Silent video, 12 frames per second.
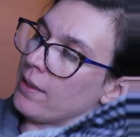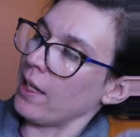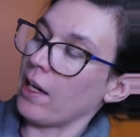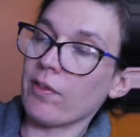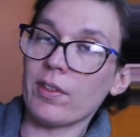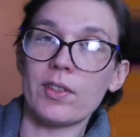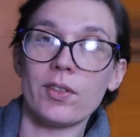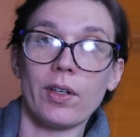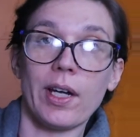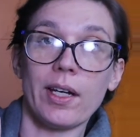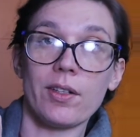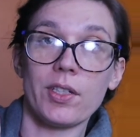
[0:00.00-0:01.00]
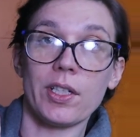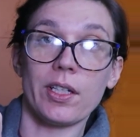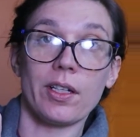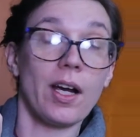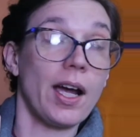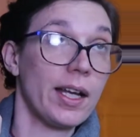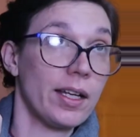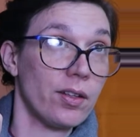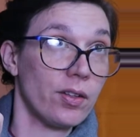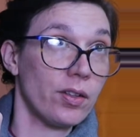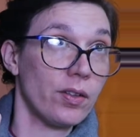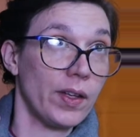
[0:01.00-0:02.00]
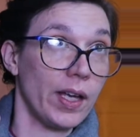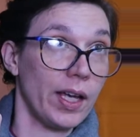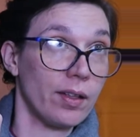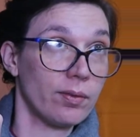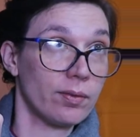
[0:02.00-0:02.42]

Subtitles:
have a scratch here. I didn't do that.